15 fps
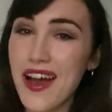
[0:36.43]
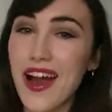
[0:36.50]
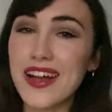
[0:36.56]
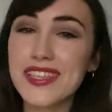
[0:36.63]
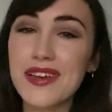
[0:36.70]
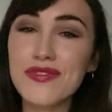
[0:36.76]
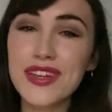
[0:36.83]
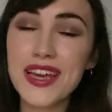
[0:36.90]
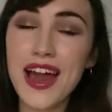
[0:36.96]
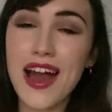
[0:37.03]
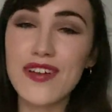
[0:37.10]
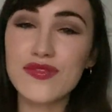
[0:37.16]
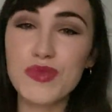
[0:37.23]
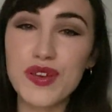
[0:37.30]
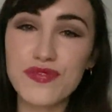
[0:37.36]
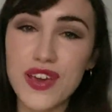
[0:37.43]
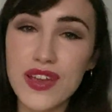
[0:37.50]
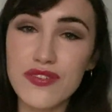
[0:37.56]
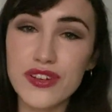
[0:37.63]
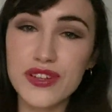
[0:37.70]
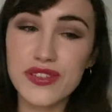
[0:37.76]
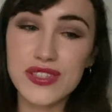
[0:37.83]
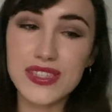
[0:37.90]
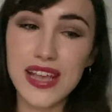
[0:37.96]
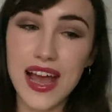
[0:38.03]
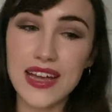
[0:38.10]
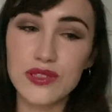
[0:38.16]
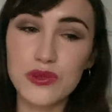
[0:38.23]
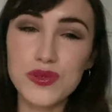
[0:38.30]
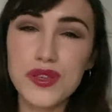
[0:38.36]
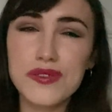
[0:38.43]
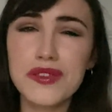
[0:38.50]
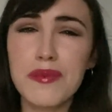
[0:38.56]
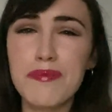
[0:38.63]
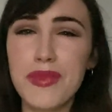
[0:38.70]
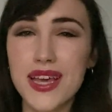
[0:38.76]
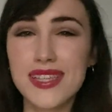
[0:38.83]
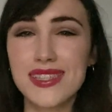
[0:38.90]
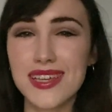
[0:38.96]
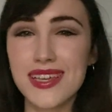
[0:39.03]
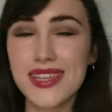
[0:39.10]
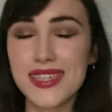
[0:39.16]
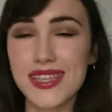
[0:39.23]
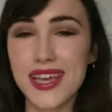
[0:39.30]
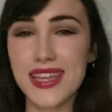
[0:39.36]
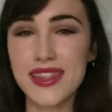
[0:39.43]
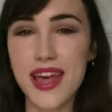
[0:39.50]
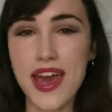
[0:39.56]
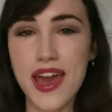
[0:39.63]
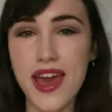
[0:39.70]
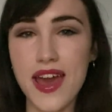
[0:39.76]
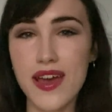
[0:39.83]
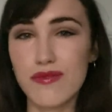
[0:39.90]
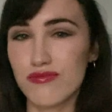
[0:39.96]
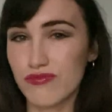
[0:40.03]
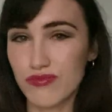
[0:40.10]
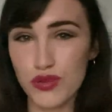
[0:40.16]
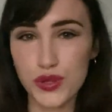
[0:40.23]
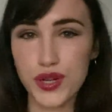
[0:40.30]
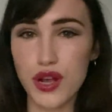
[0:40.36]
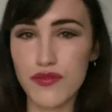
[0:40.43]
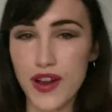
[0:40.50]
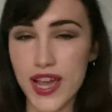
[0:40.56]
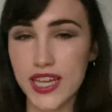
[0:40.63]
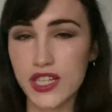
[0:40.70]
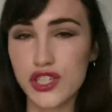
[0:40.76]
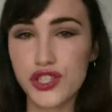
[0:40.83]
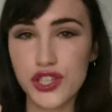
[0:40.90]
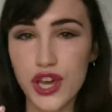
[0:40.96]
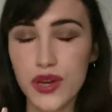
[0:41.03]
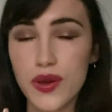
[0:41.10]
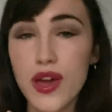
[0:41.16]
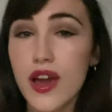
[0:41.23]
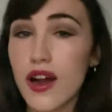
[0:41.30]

I definitely have my favorites and also some misses in their product range. So